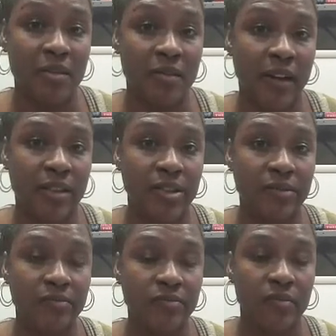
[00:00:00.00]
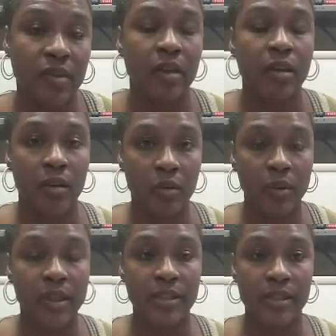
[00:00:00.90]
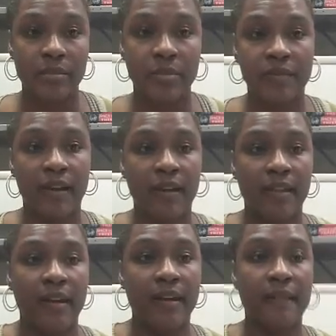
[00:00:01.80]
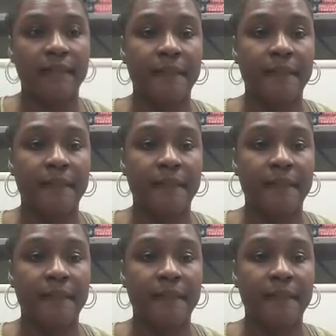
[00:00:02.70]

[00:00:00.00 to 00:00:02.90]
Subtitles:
the fraction. We can simplify that.